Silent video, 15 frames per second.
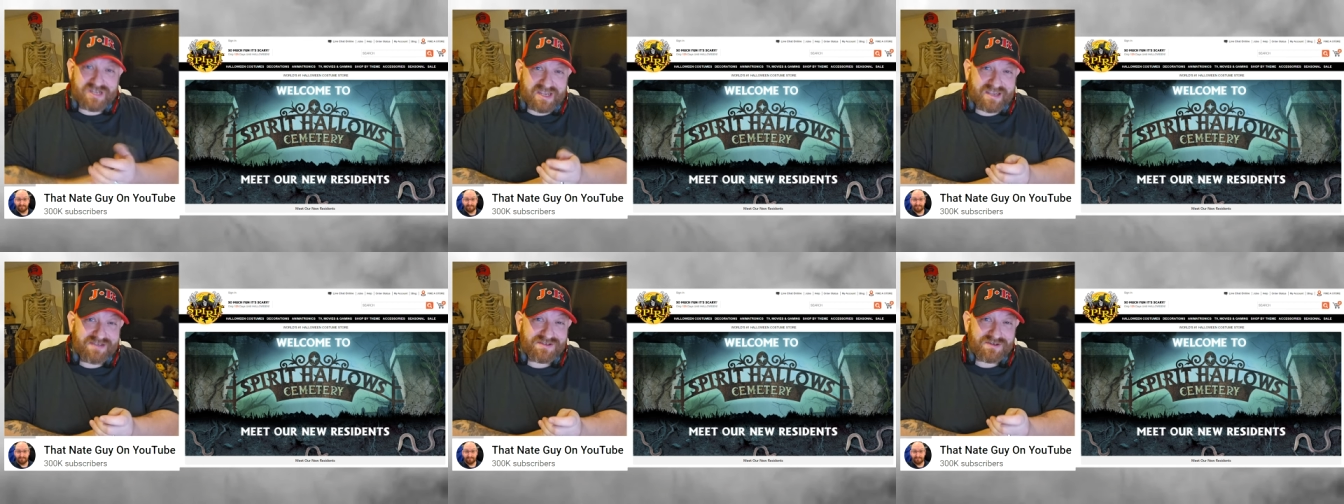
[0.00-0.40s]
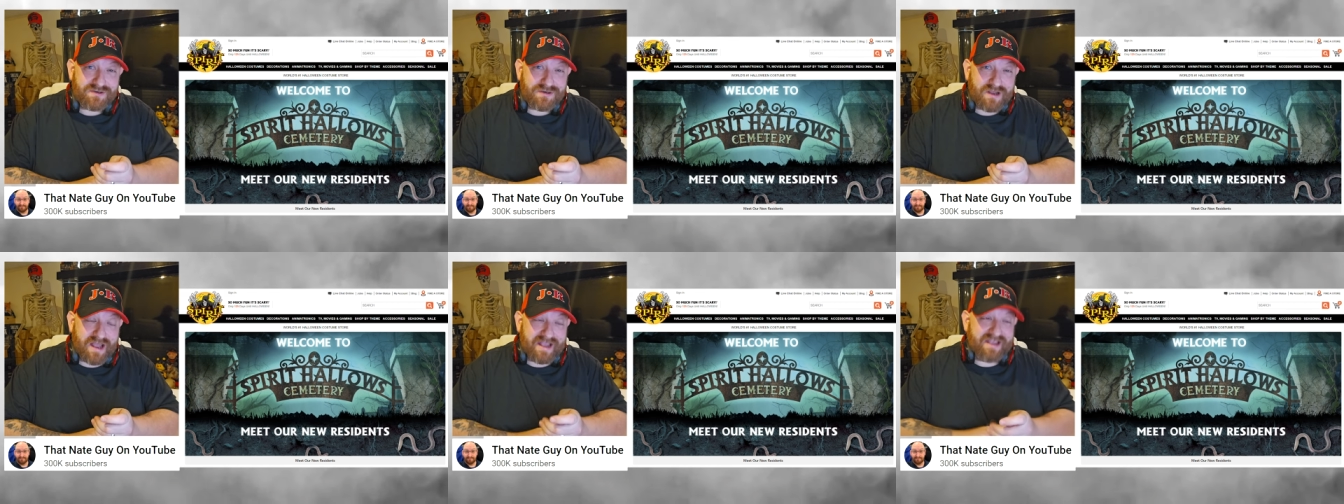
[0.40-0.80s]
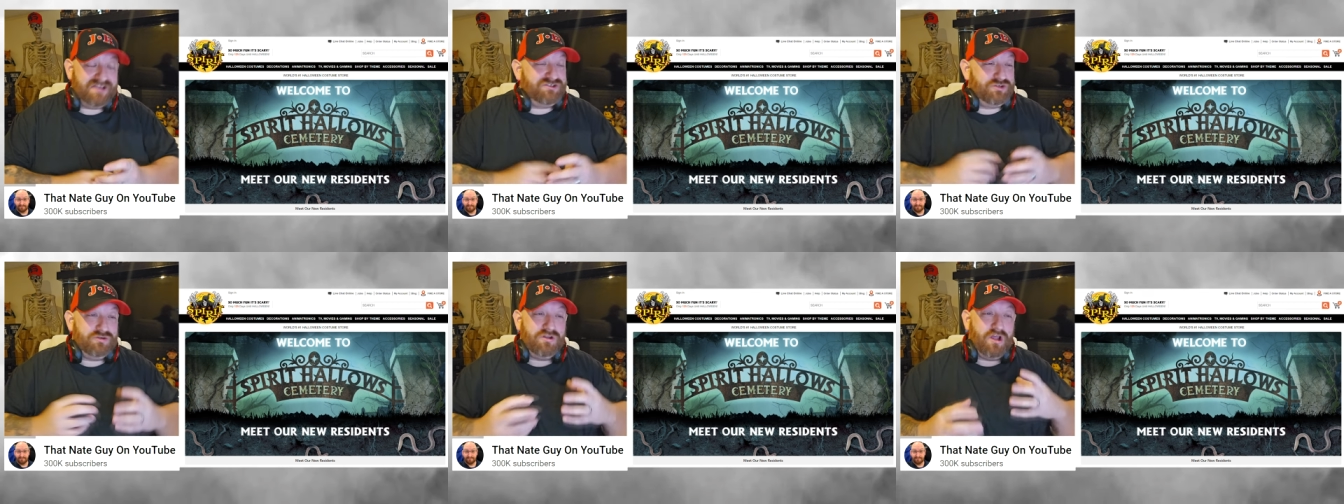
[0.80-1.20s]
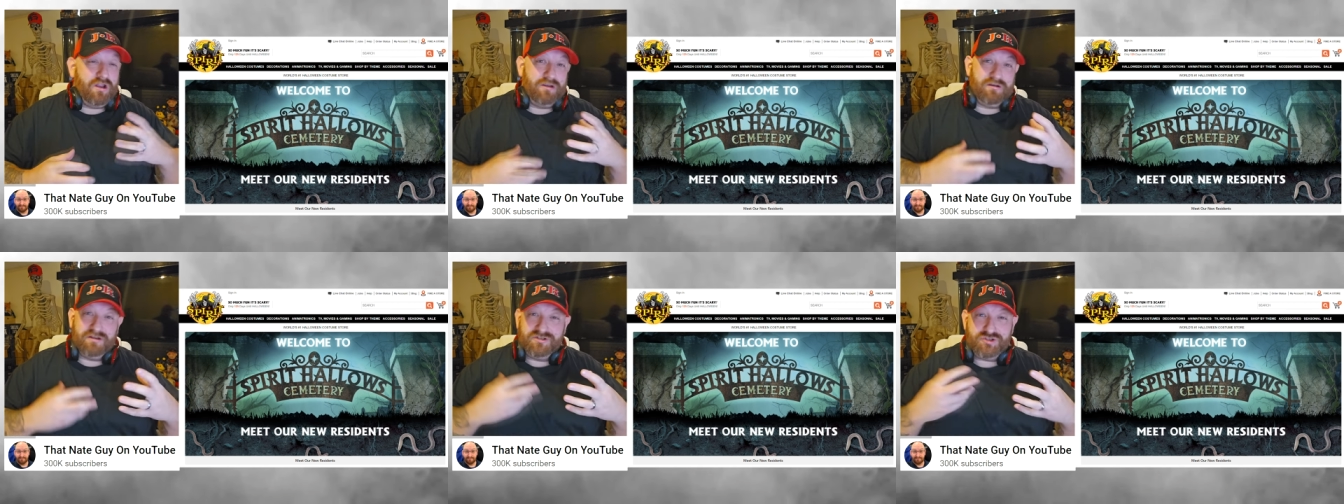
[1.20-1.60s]
teaser. I guess you'd
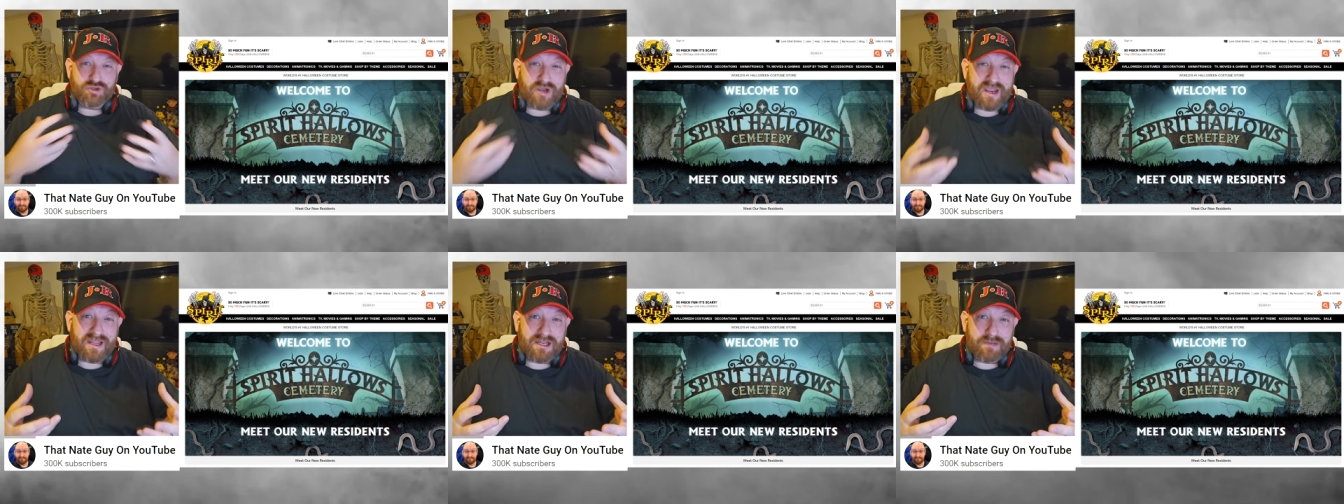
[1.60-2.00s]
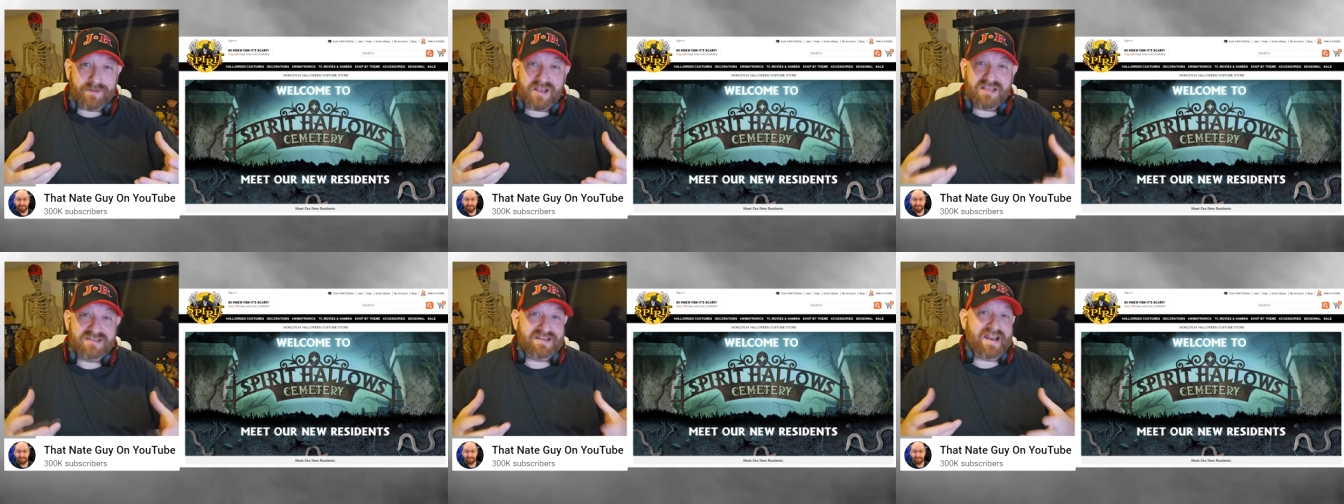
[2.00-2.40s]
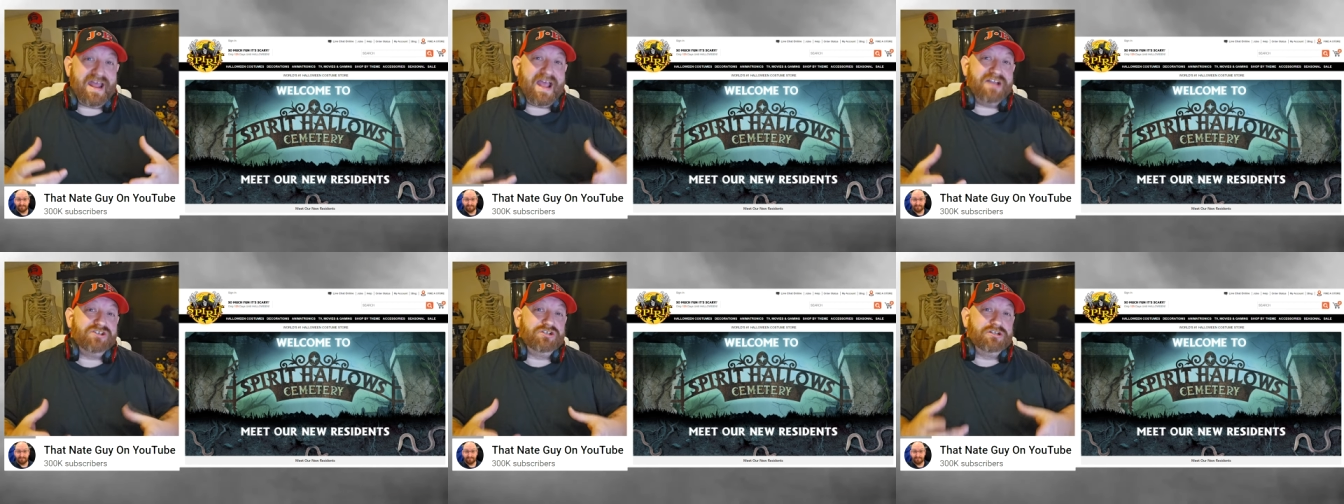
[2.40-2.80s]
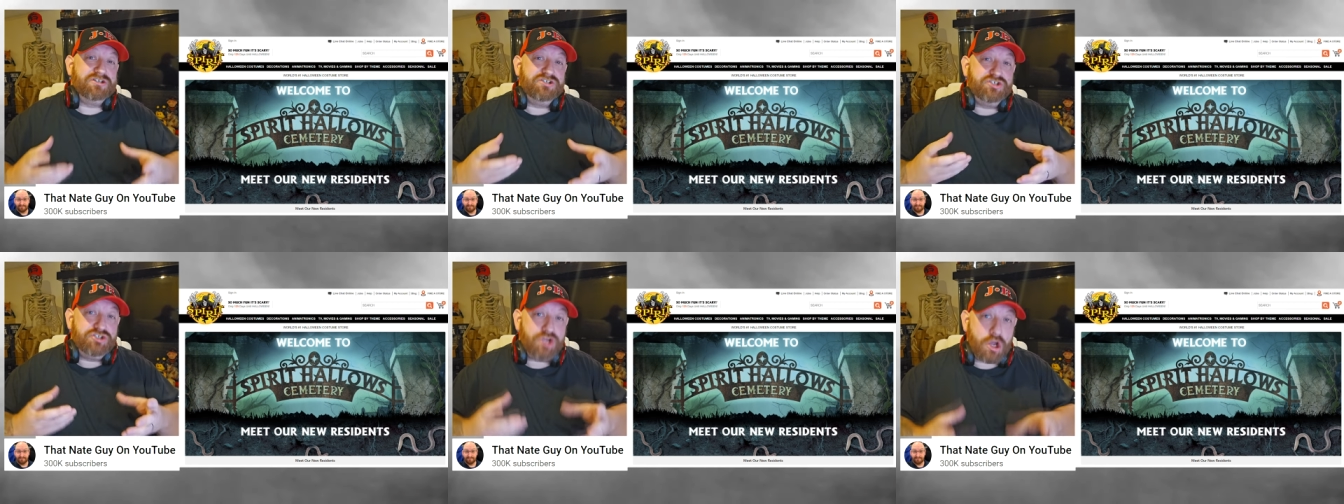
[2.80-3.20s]
call it a trailer because it
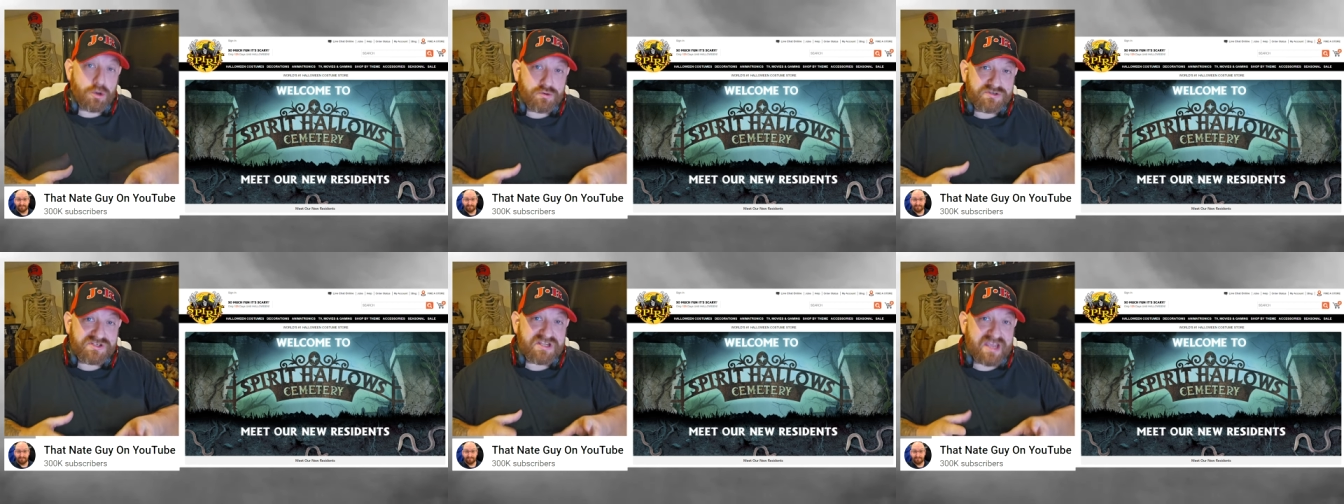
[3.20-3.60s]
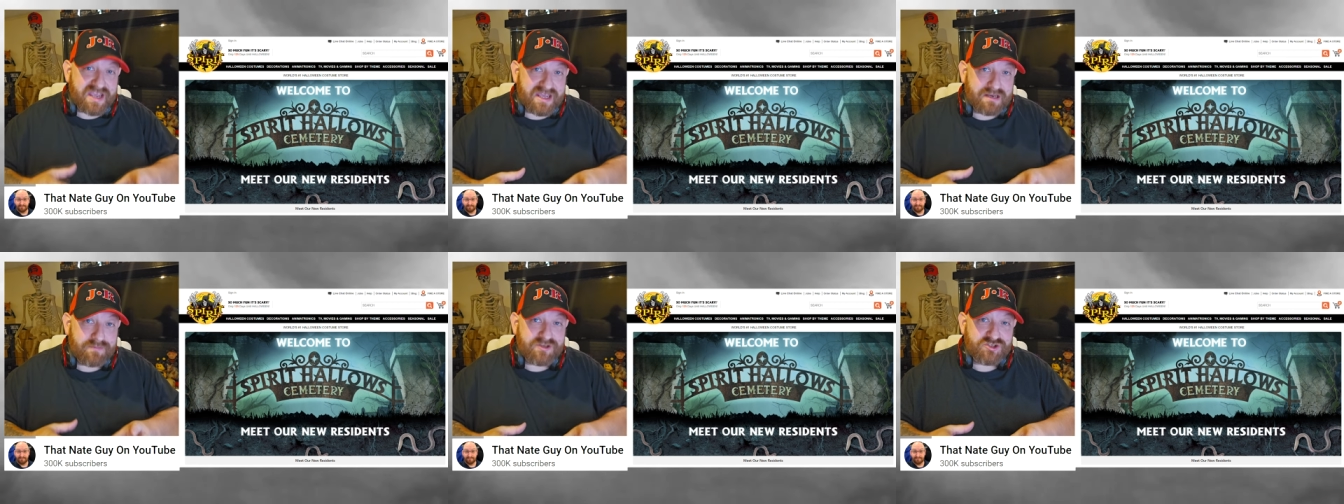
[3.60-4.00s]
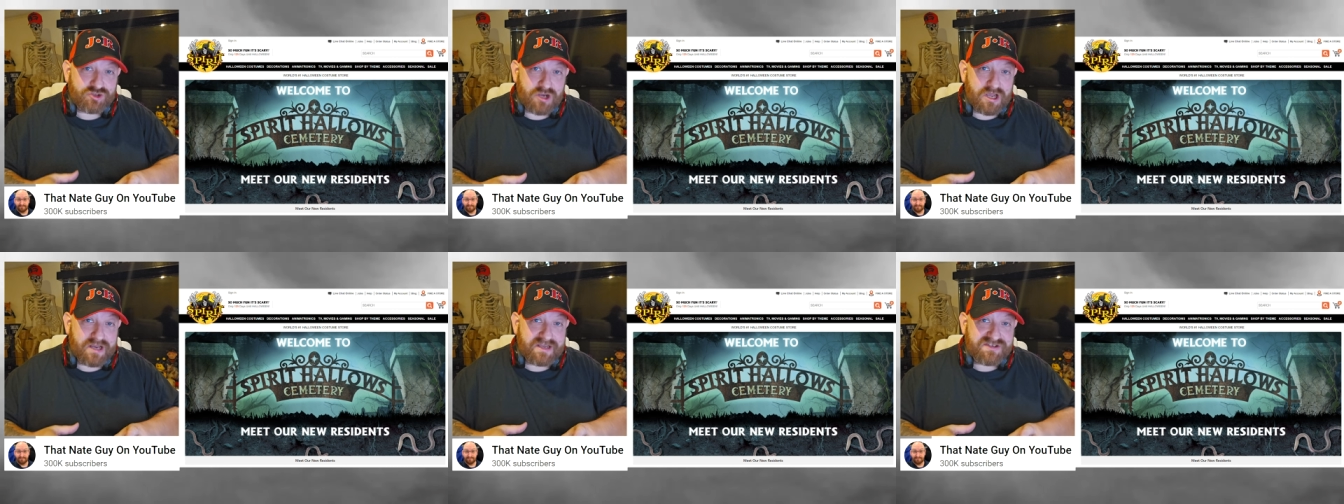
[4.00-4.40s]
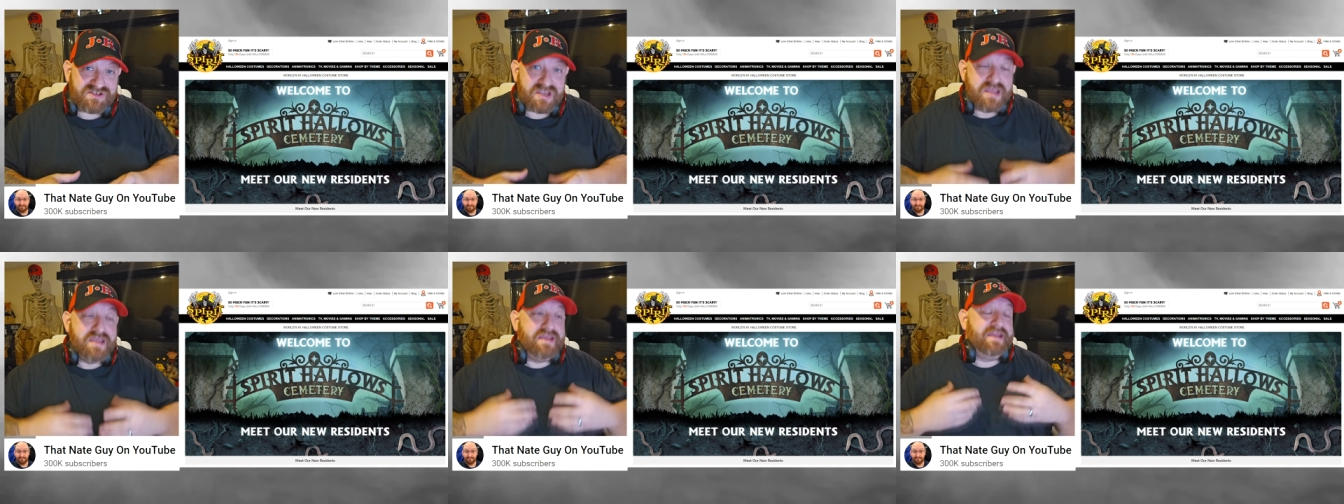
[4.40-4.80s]
actually shows the animatronics